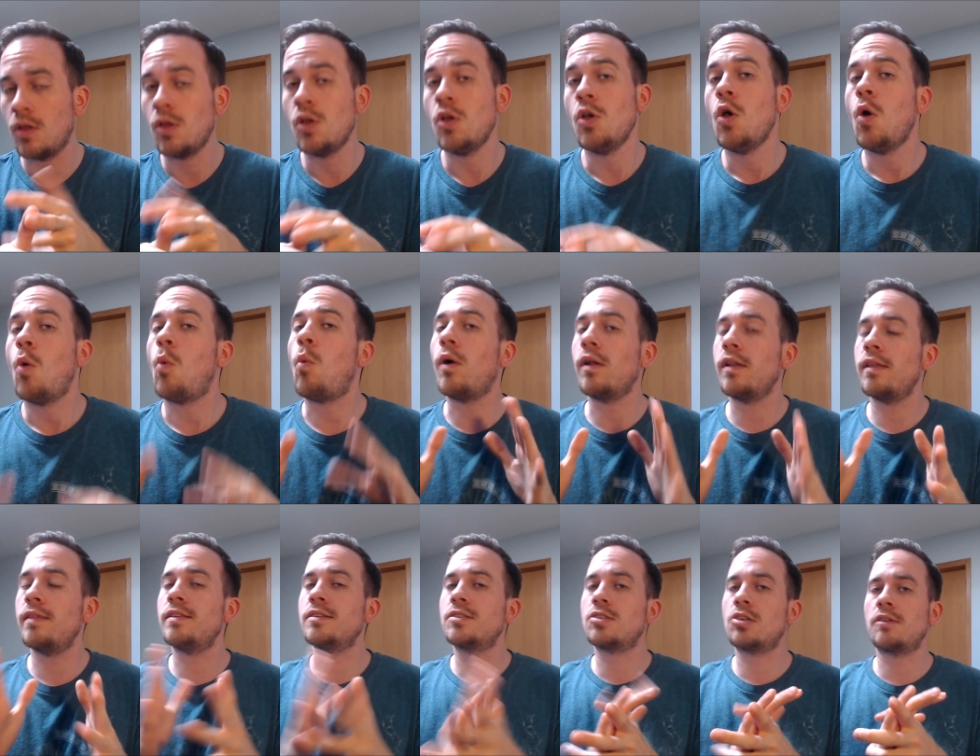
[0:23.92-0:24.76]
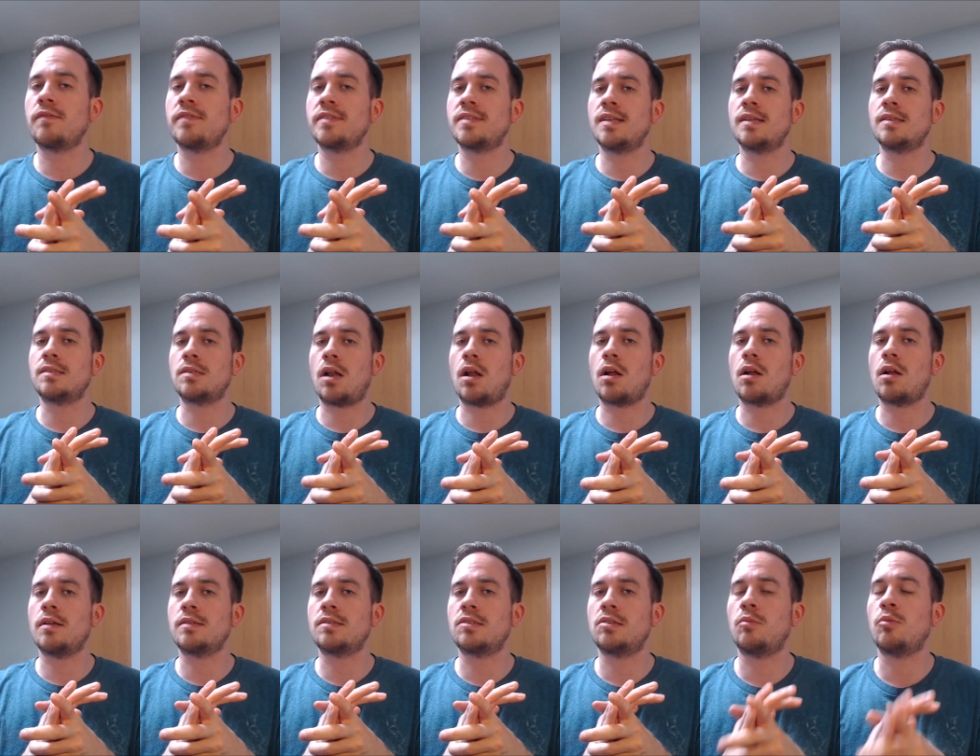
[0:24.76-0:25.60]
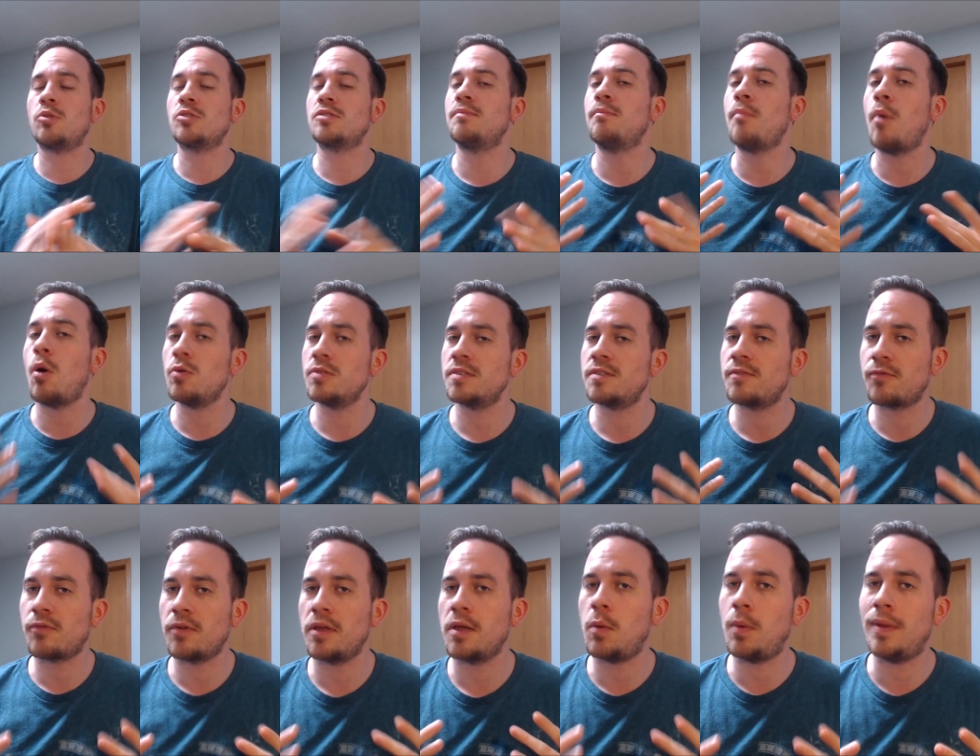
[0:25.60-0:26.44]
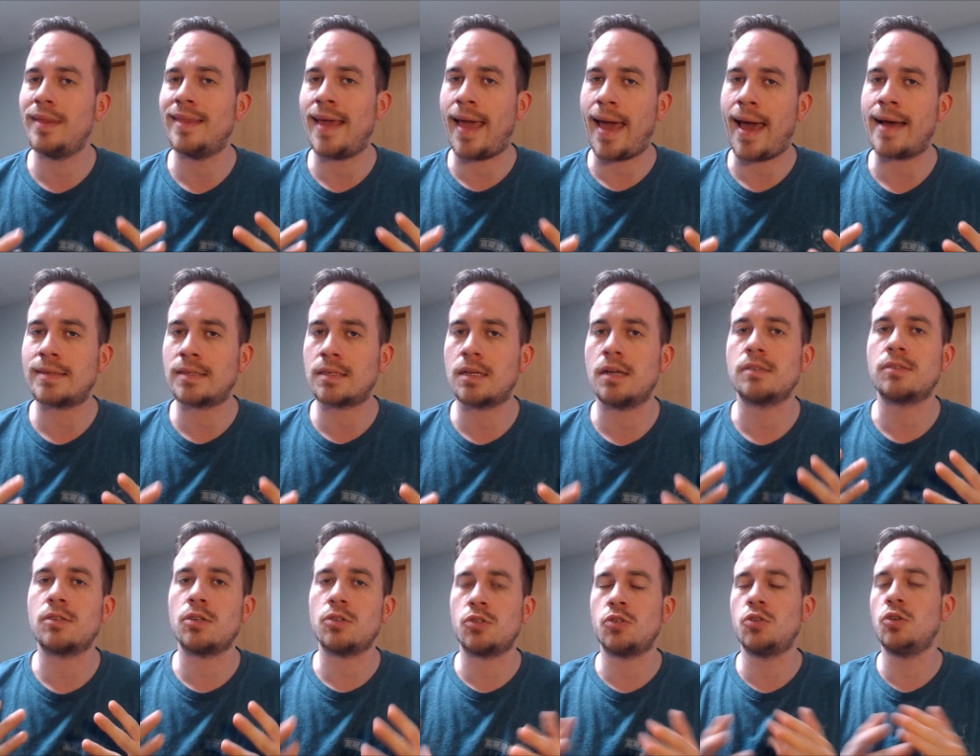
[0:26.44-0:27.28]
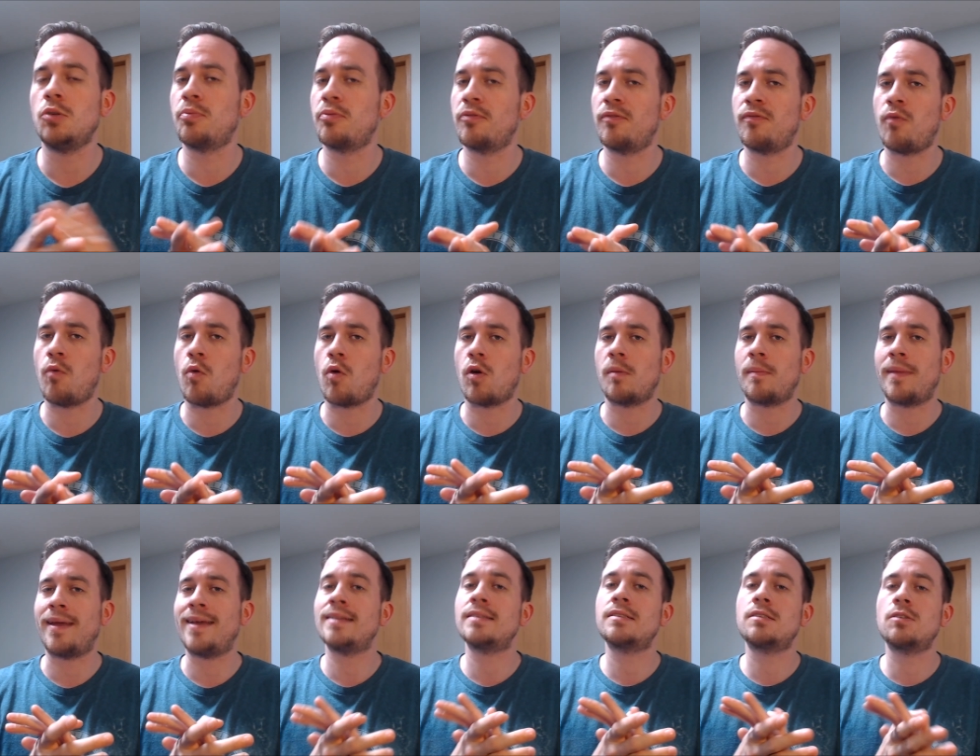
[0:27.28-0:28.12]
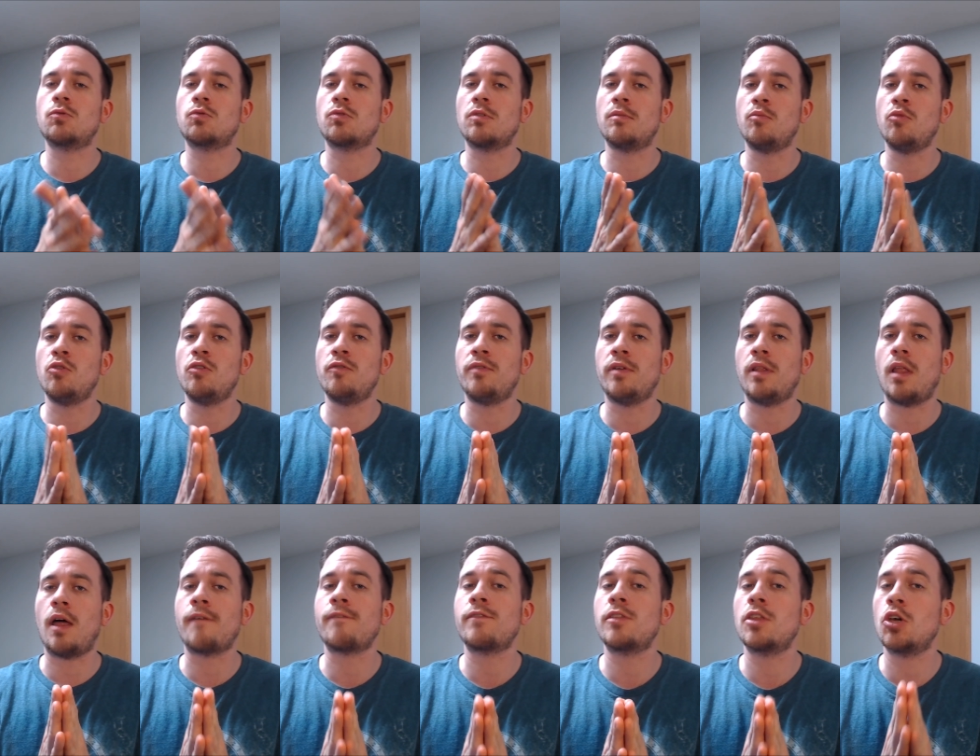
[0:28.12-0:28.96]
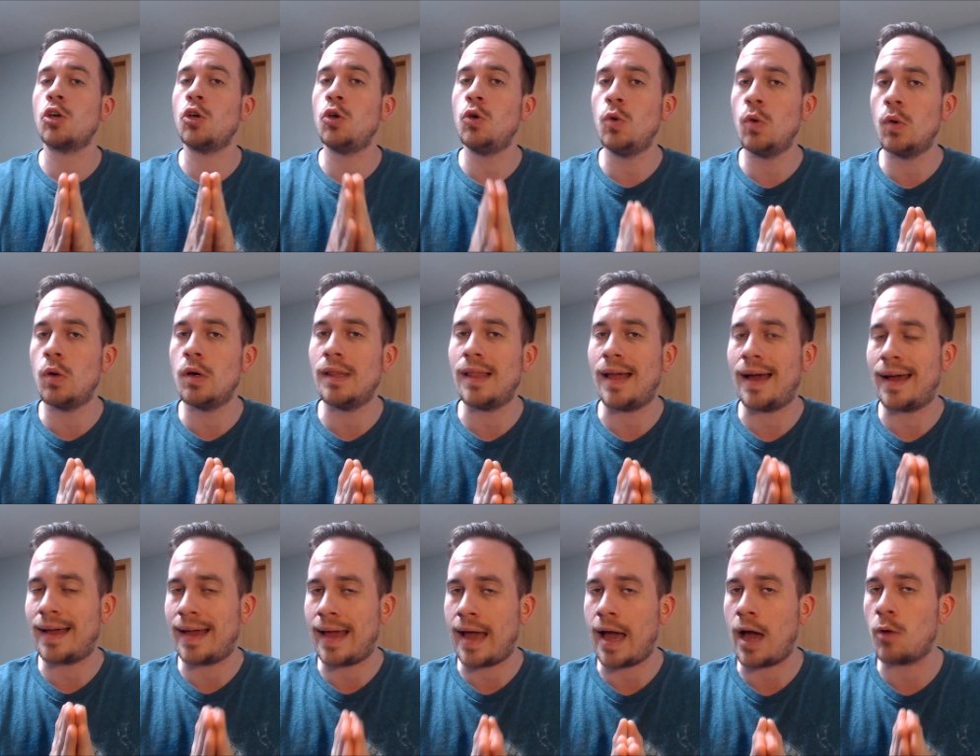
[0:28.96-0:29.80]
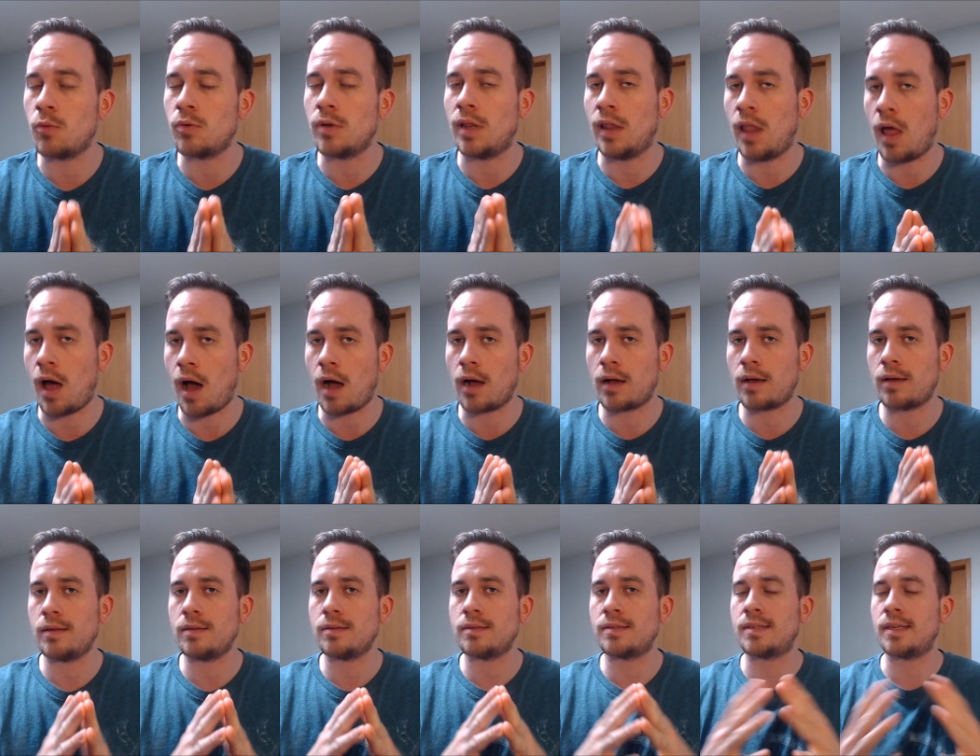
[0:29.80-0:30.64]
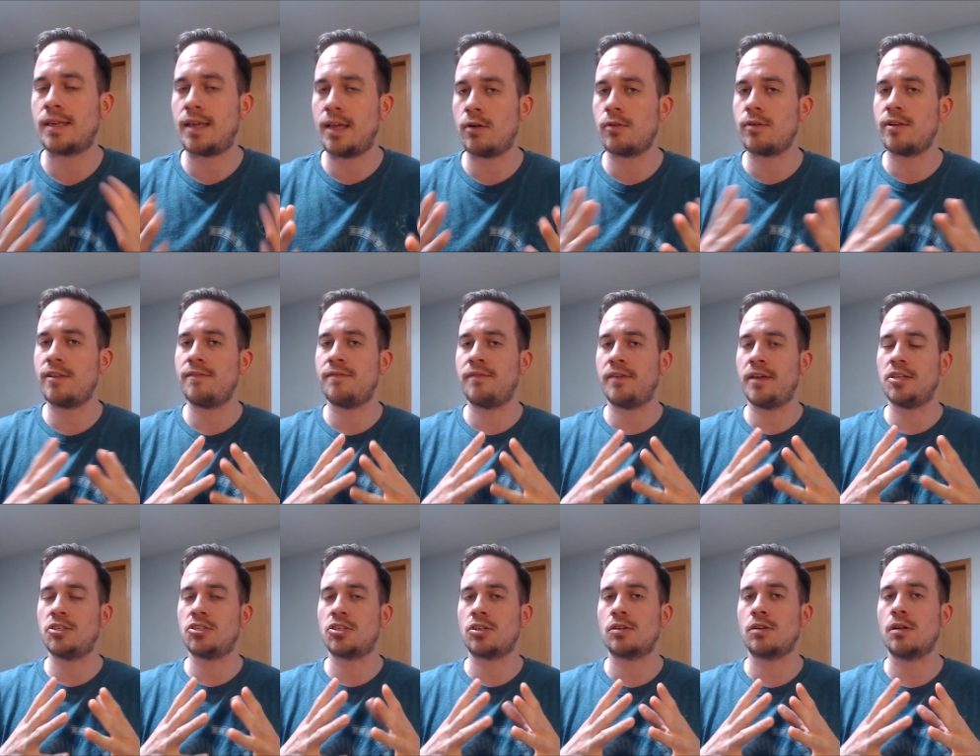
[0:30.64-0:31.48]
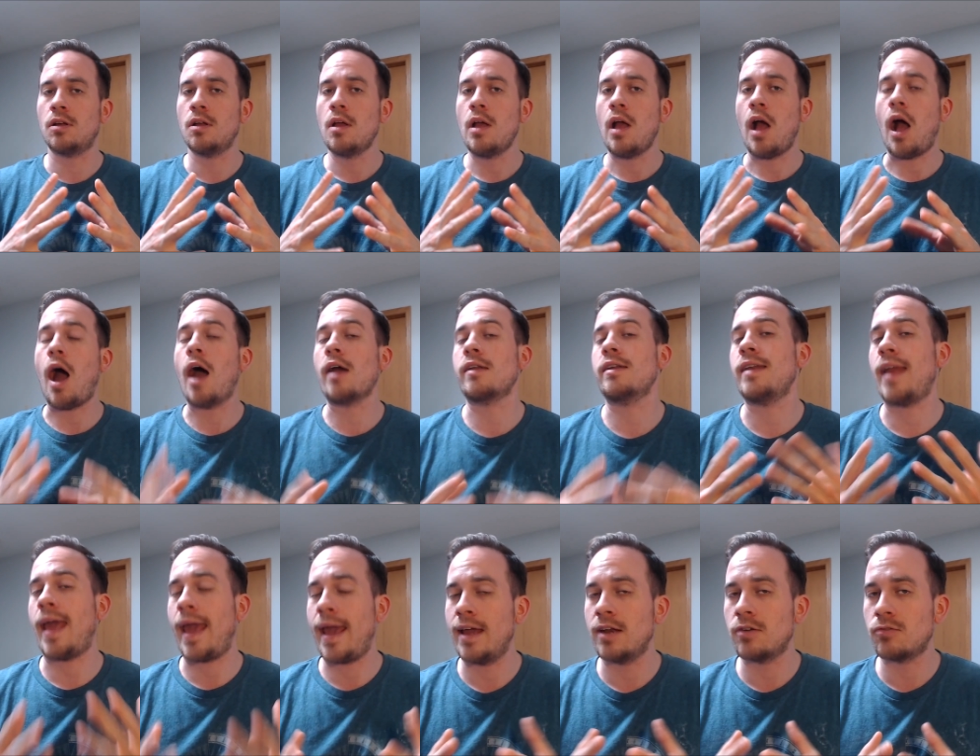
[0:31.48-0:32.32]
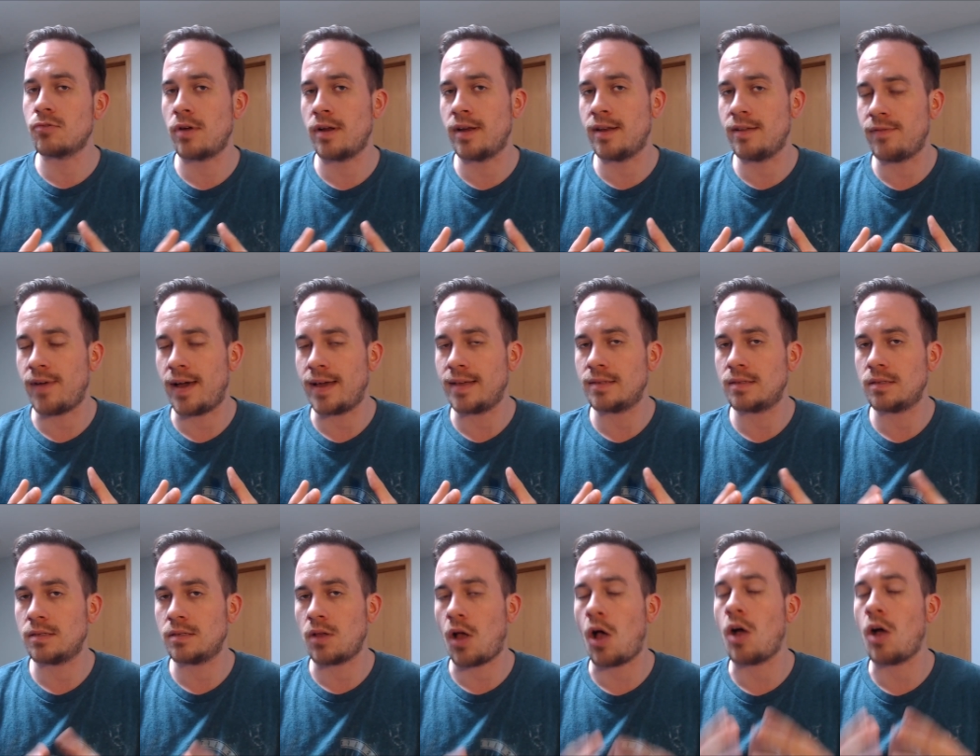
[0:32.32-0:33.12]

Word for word: One of the services that our customers most frequently ask us to perform is the removal of the Google Account Lock security feature on an Android device,